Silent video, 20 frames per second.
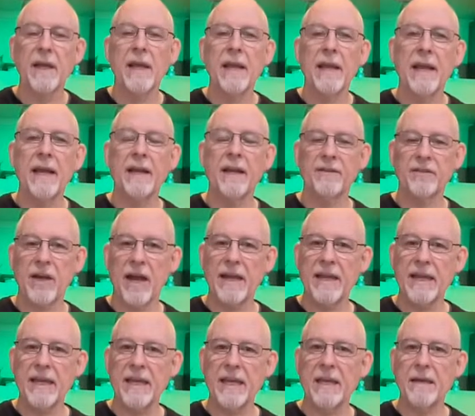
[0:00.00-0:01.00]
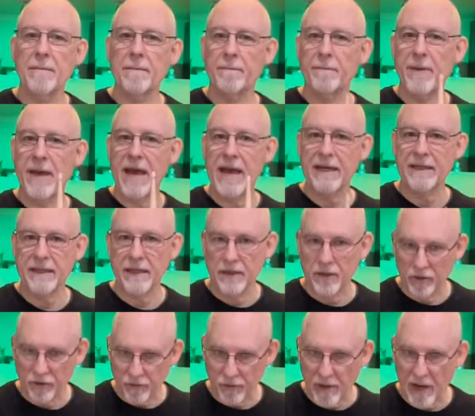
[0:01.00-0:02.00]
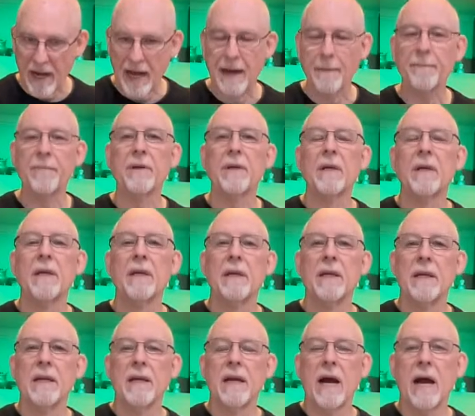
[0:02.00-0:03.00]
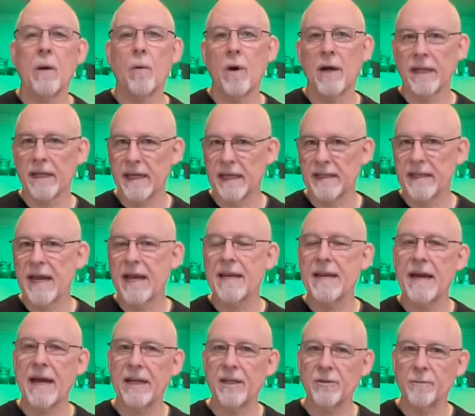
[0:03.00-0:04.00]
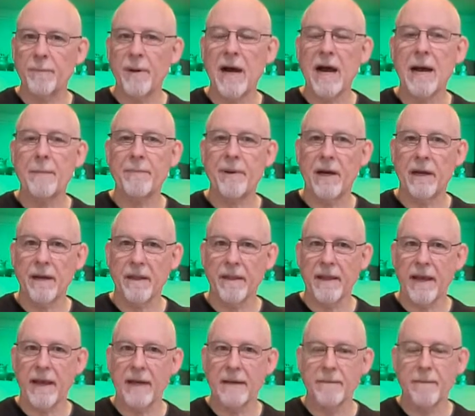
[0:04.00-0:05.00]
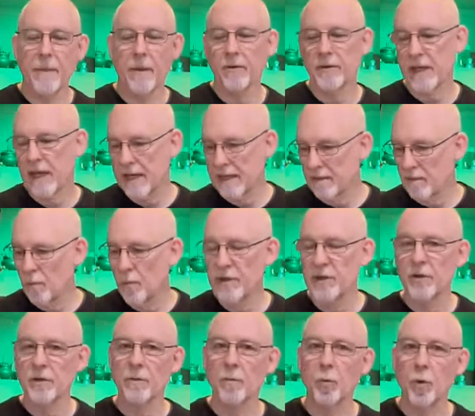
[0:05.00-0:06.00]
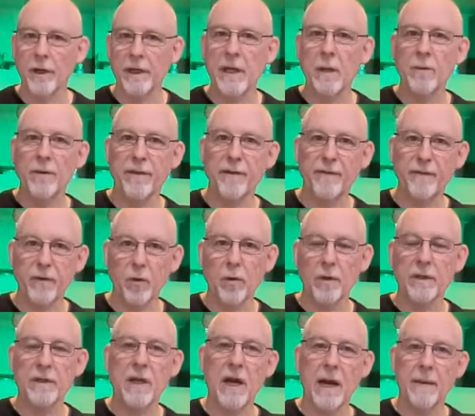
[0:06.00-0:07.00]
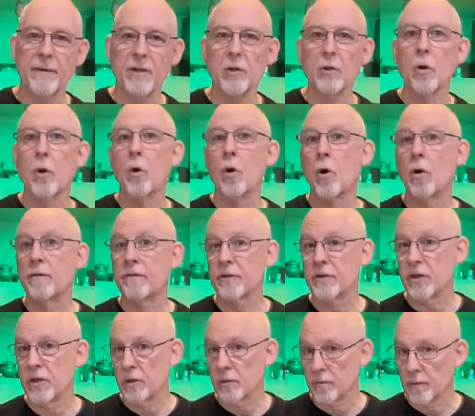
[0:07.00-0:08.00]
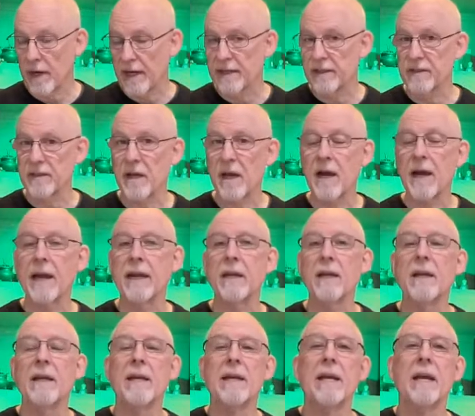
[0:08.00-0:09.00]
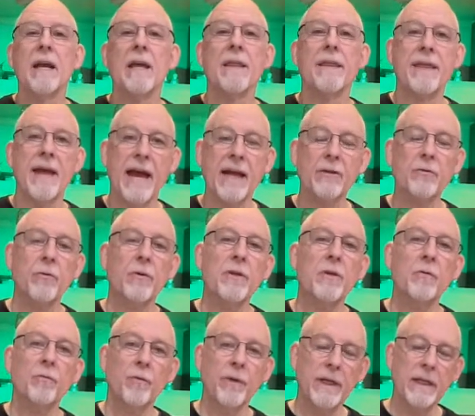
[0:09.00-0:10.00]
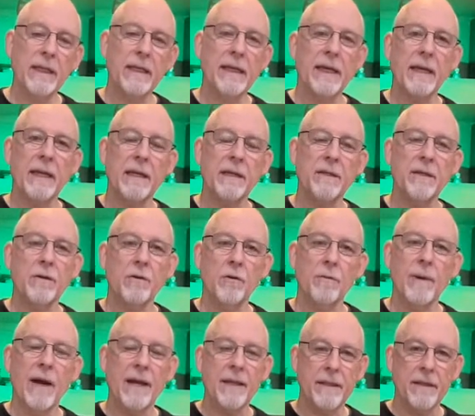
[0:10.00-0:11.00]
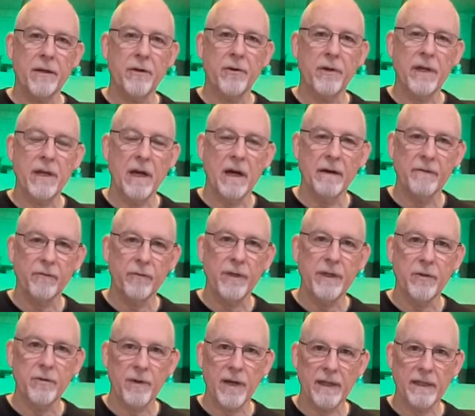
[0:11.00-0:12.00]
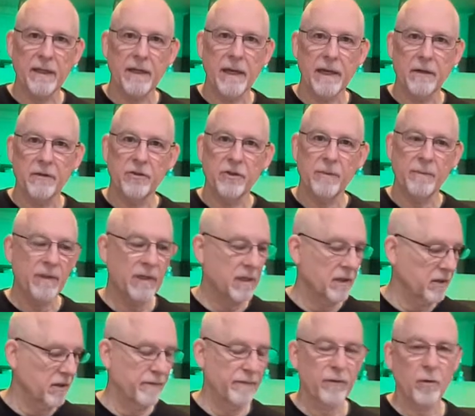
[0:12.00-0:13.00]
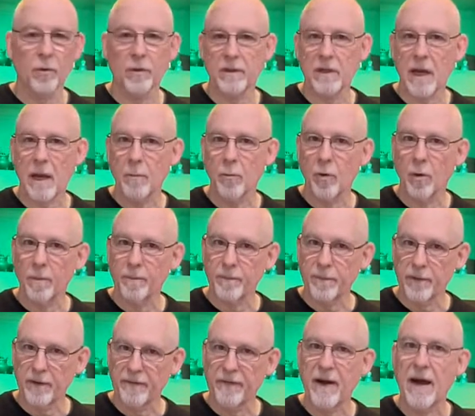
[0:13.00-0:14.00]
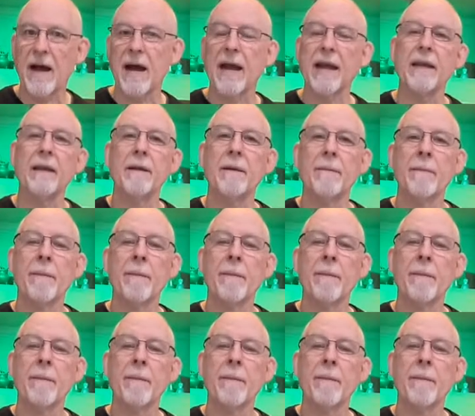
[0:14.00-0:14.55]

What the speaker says: And as I impact and drop, I want to get that nice pop out of that. Okay. When you're working with a floor tom and you go over to your right side, that's where you really get into my theory of redirecting energy, because the floor tom will provide